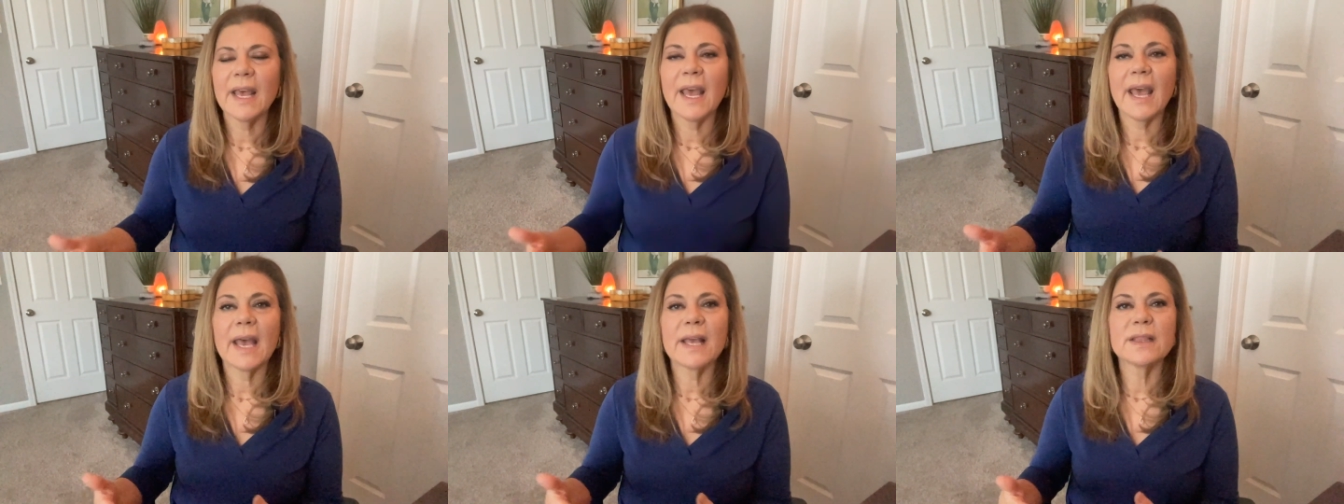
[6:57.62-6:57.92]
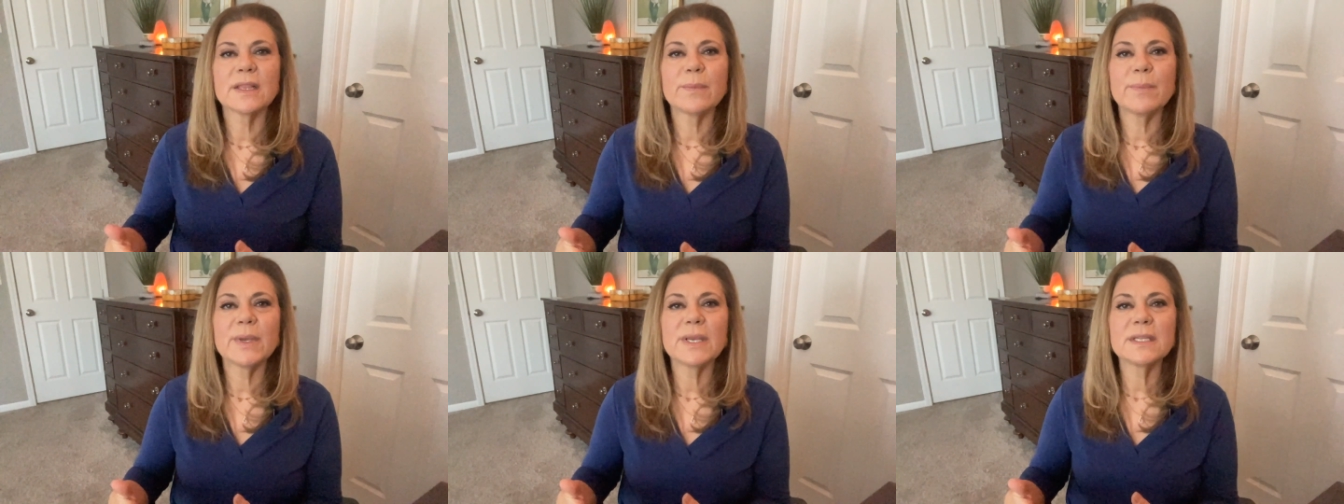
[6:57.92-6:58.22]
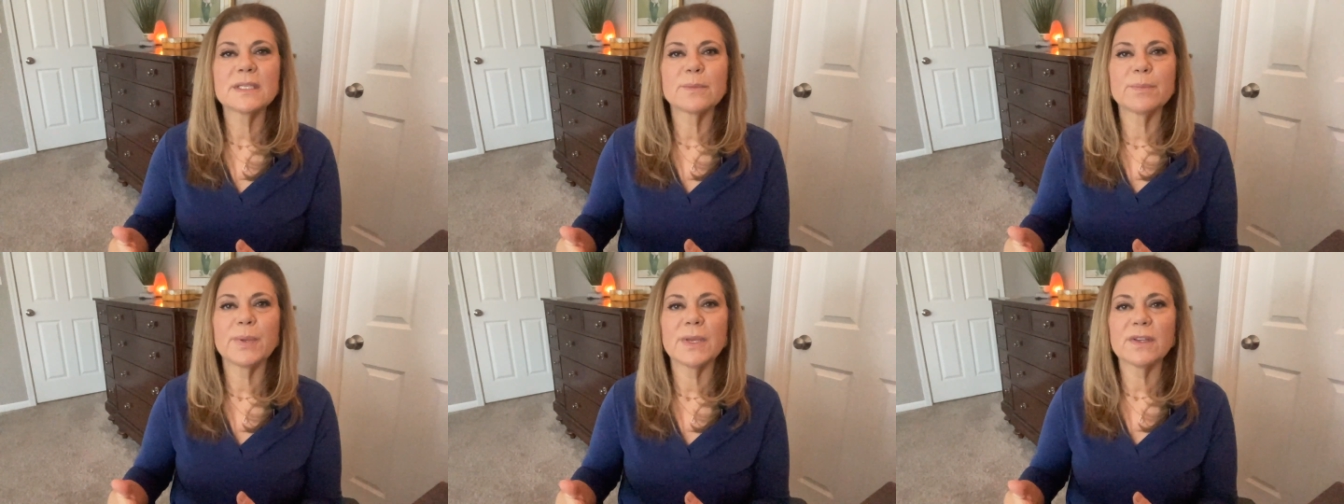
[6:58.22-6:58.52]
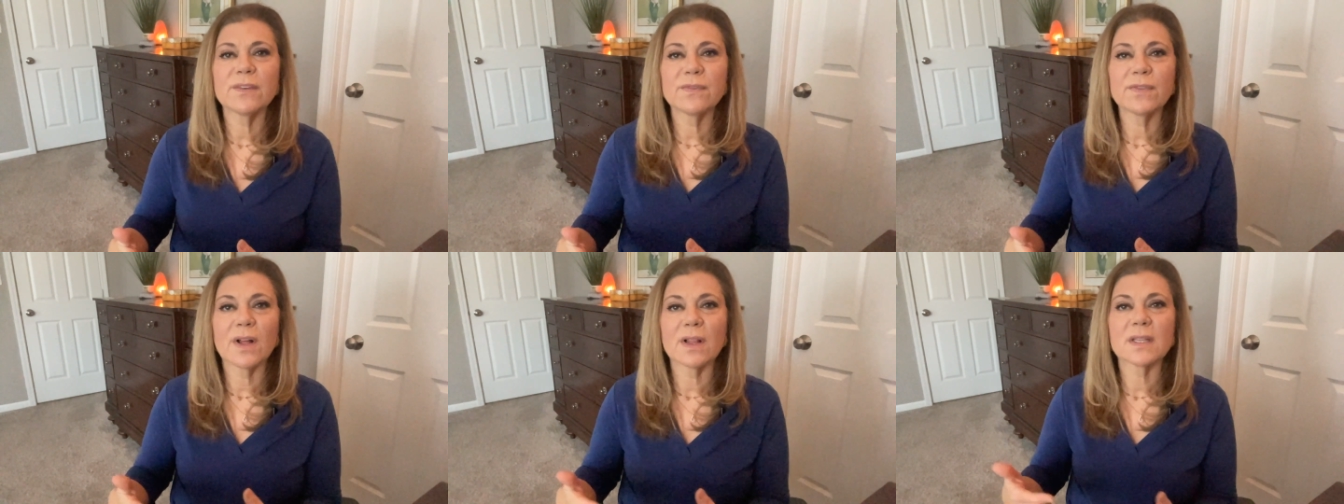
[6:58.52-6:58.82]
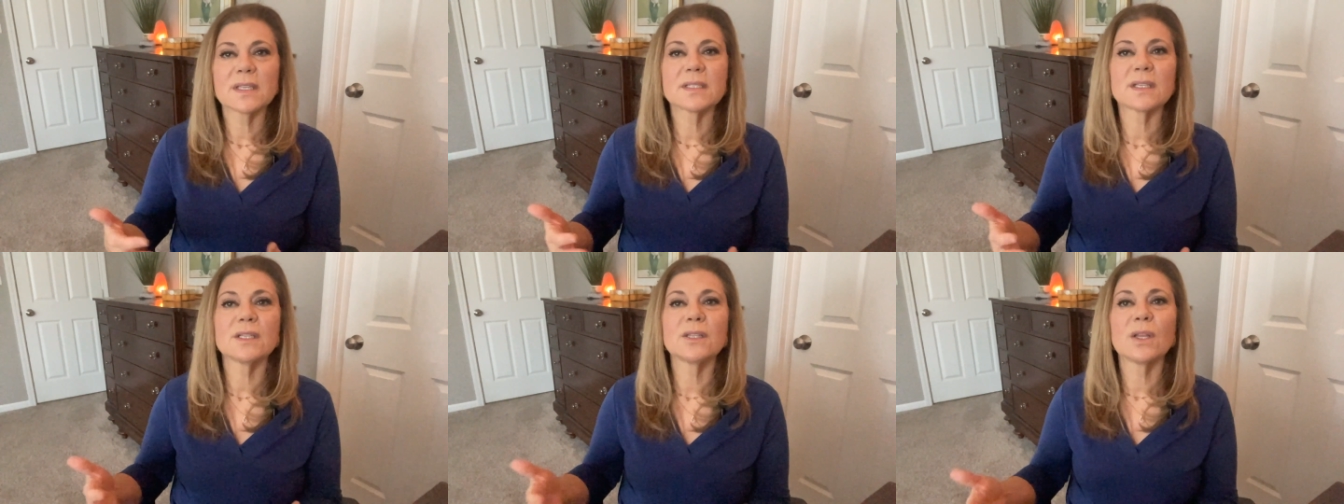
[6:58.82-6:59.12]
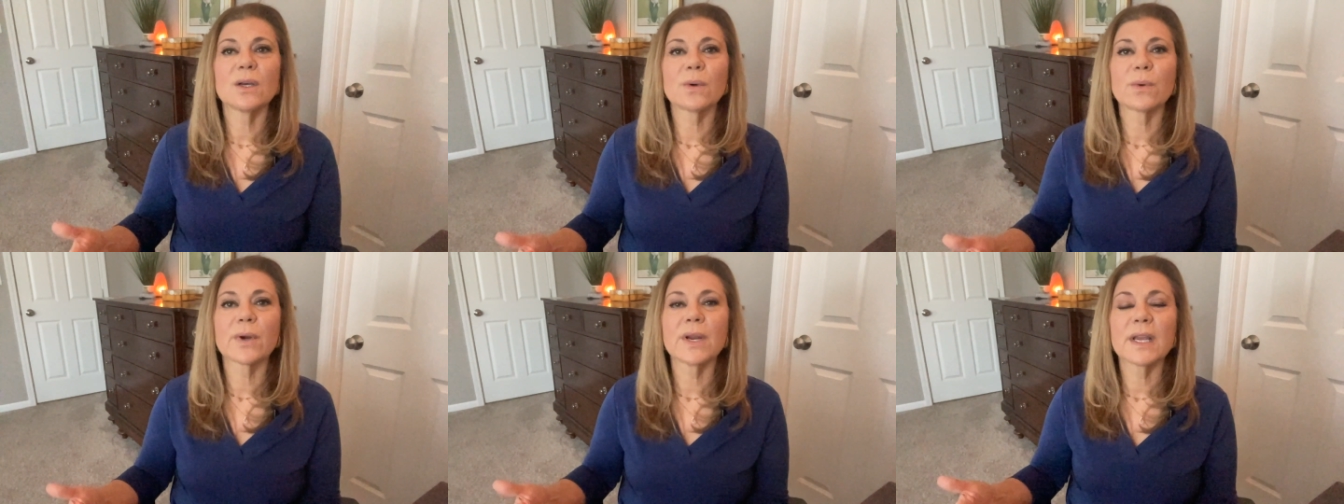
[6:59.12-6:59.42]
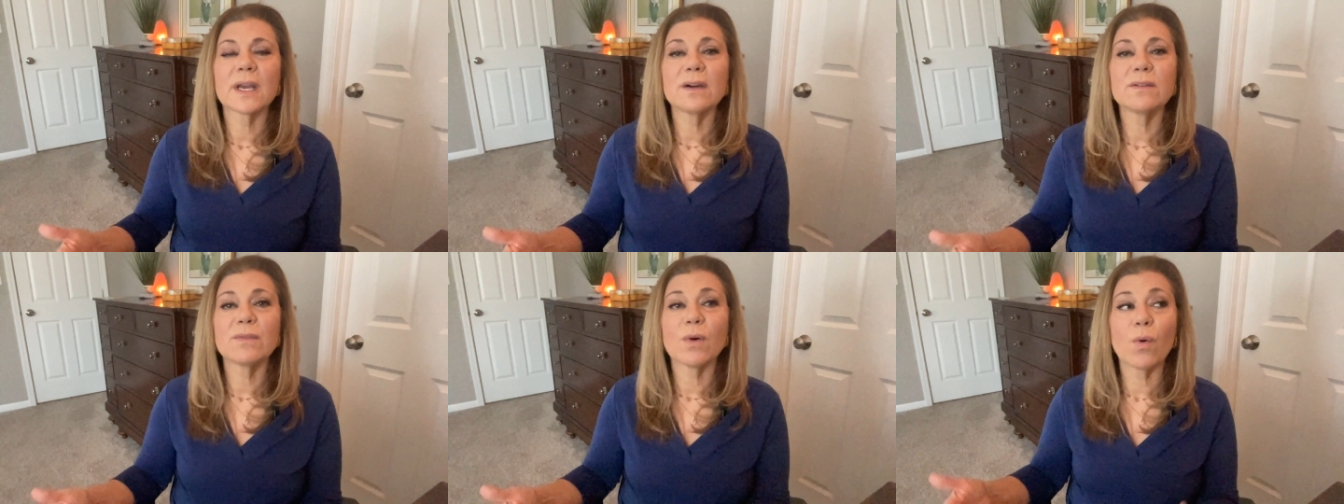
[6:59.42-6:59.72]
And the biggest pitfall is a
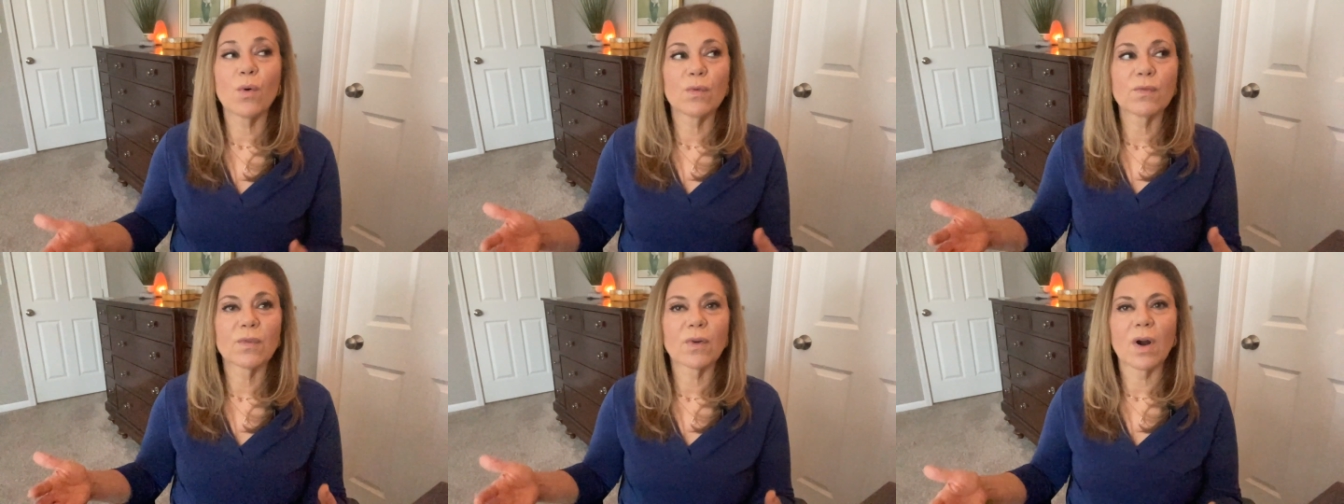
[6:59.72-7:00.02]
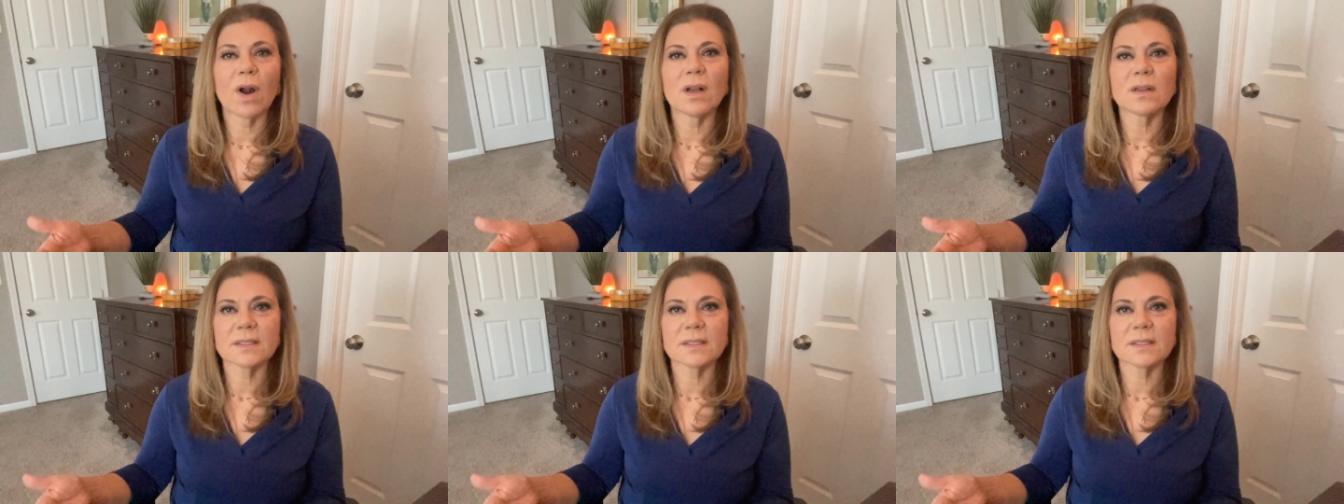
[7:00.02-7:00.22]
lowering of overall